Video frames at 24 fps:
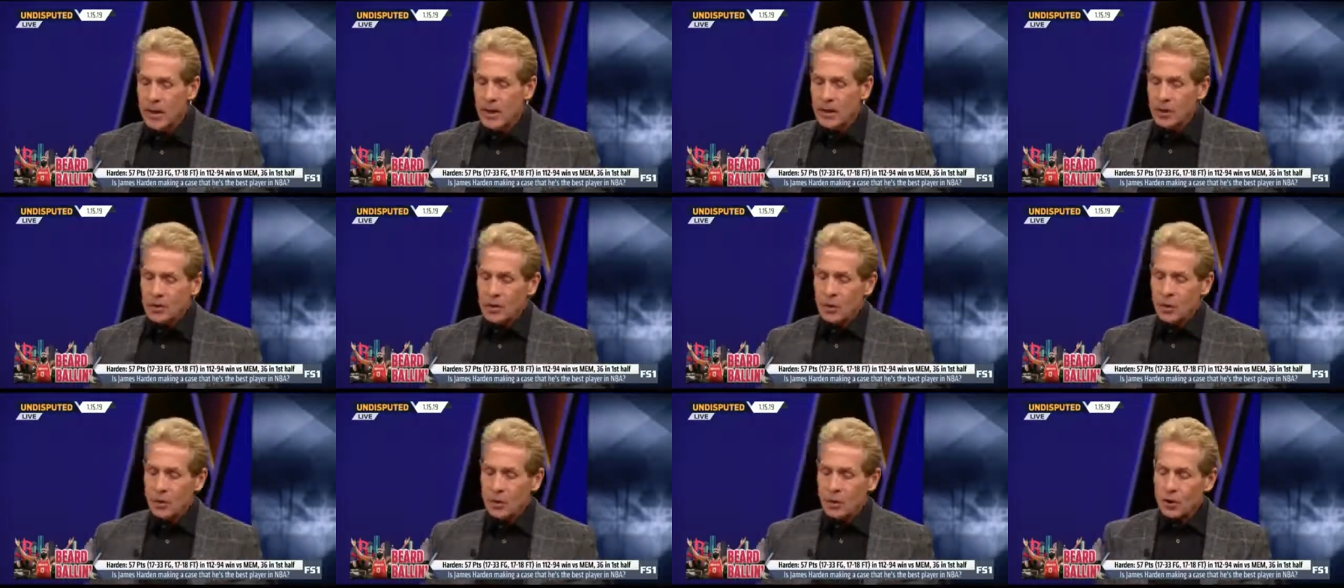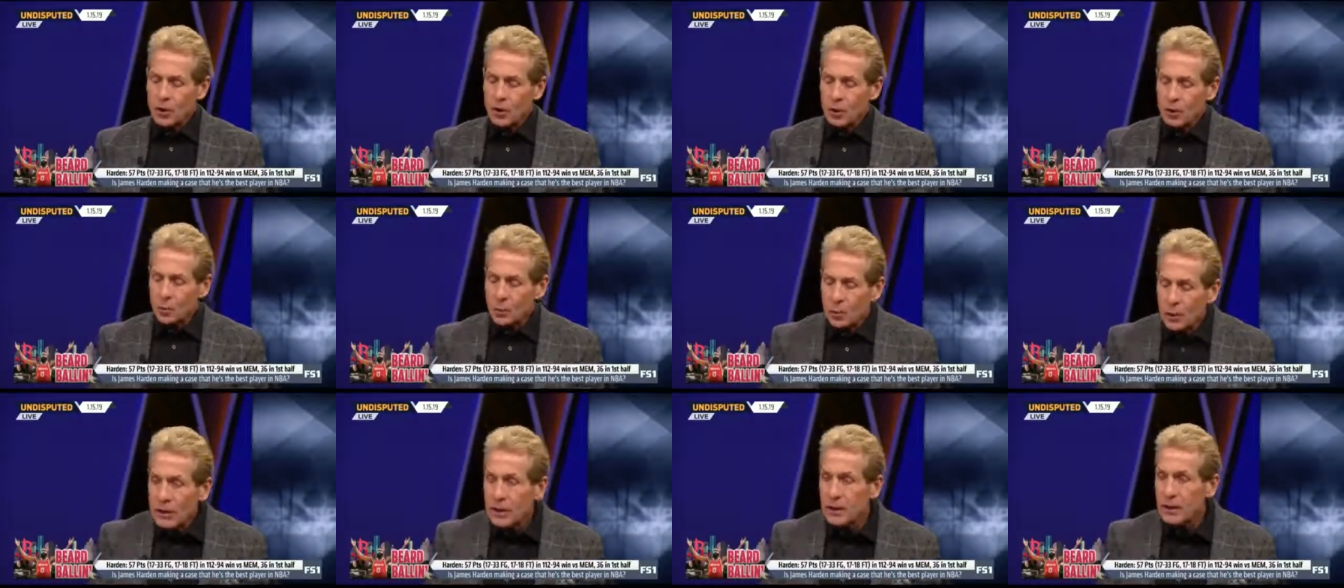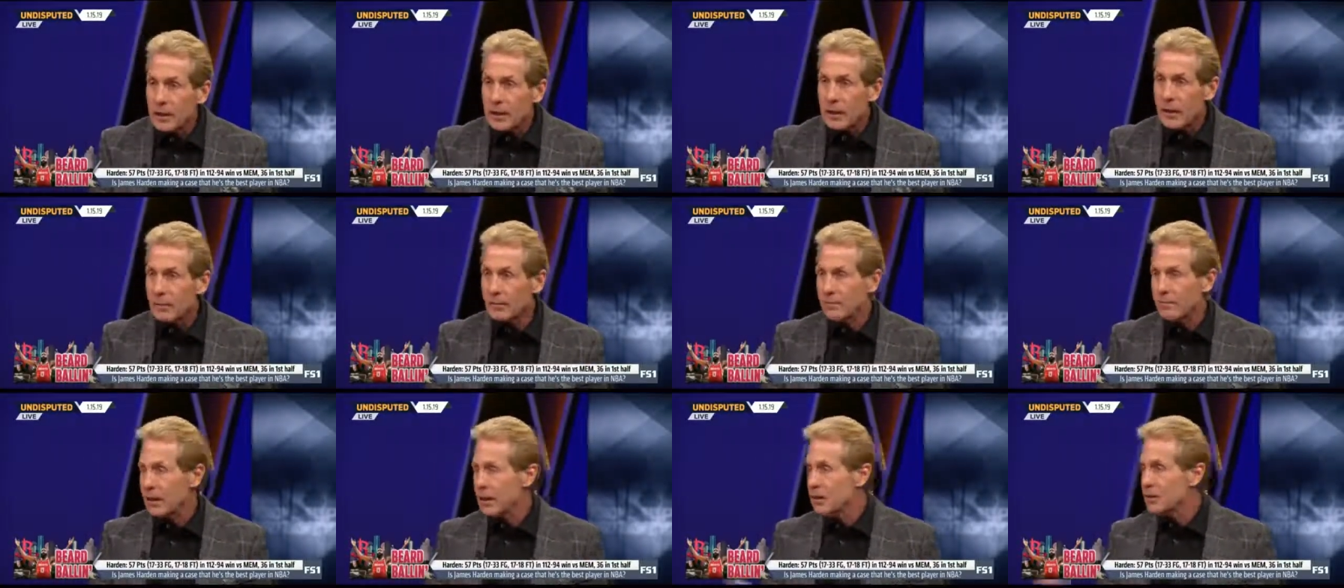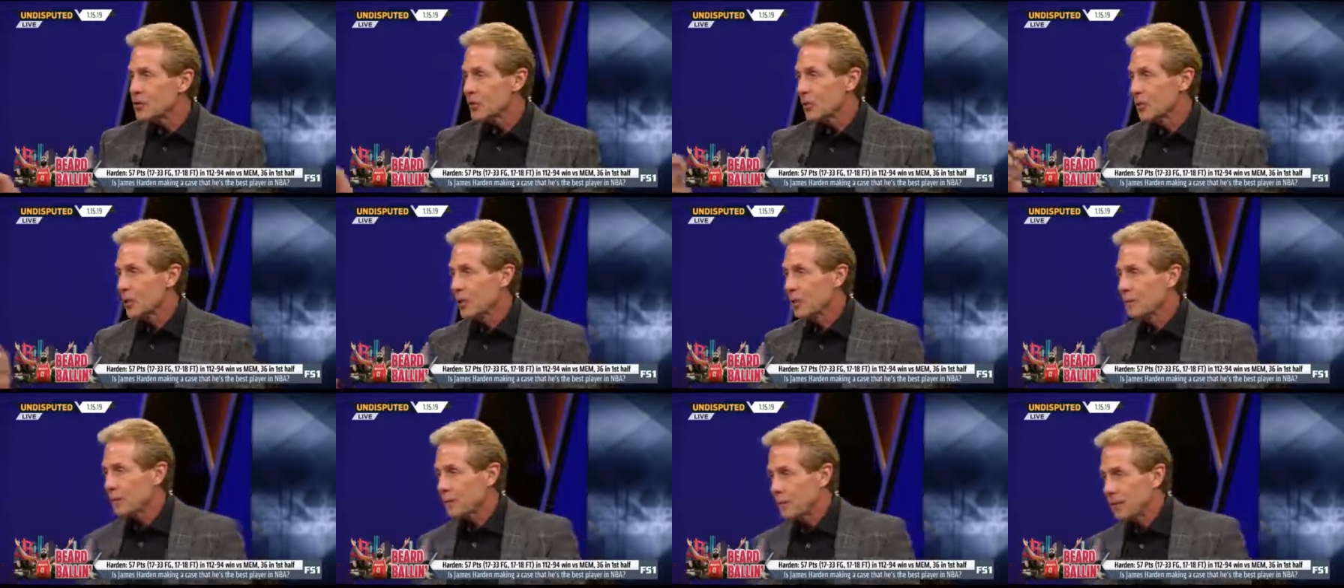So you're reeling
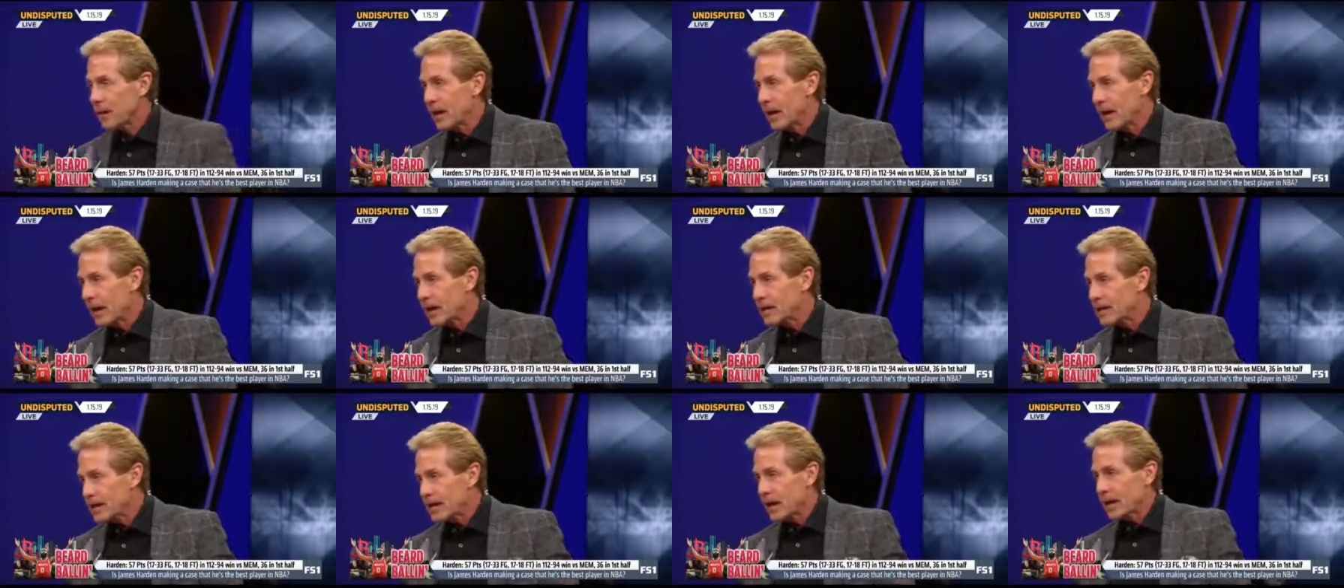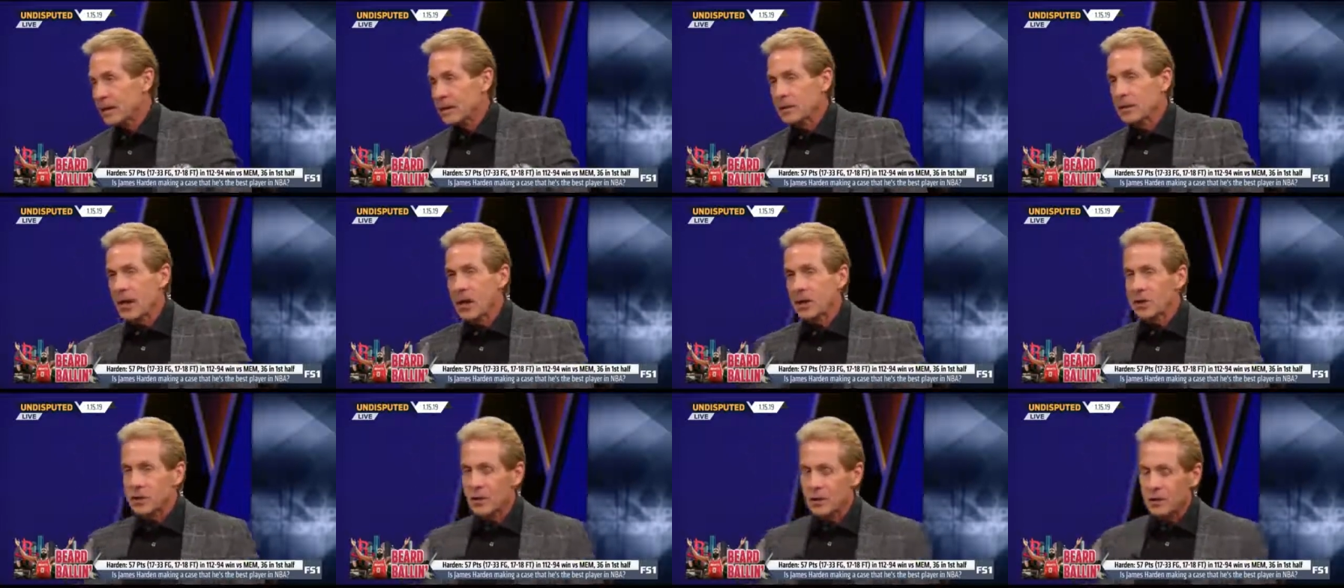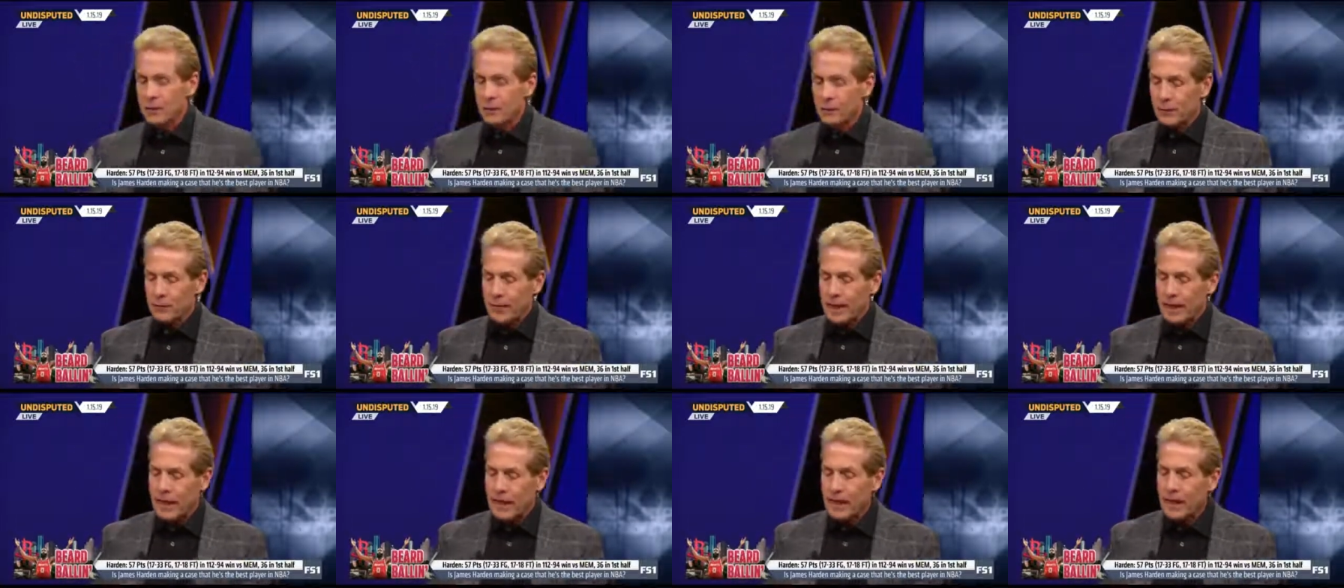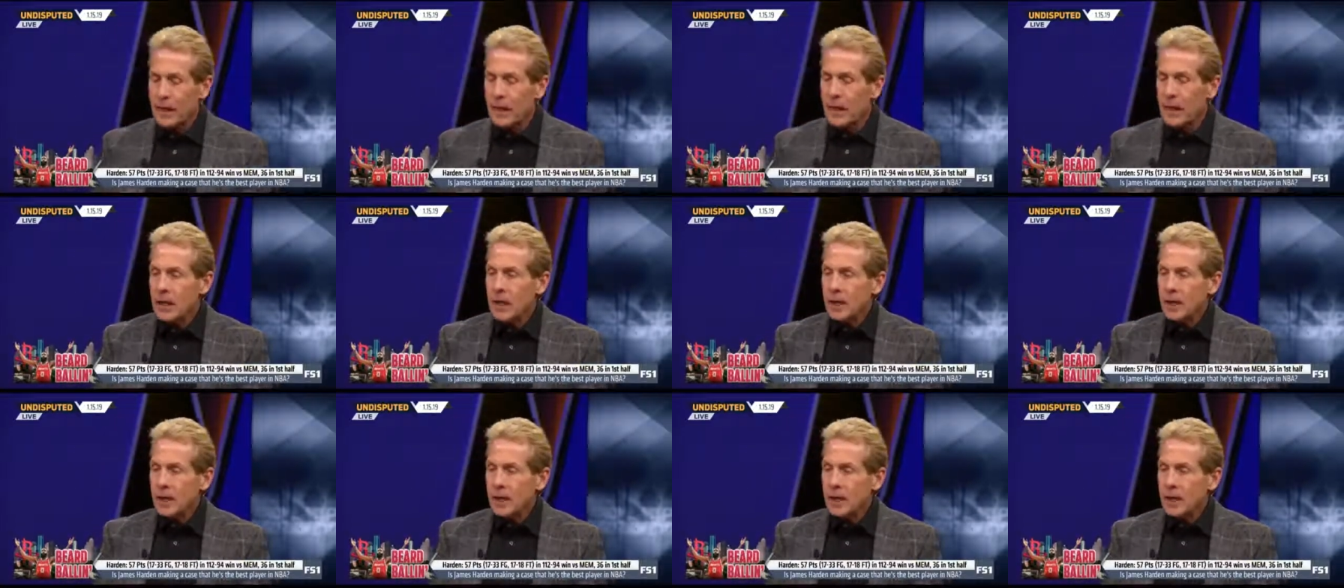mentally from that, psychologically from that.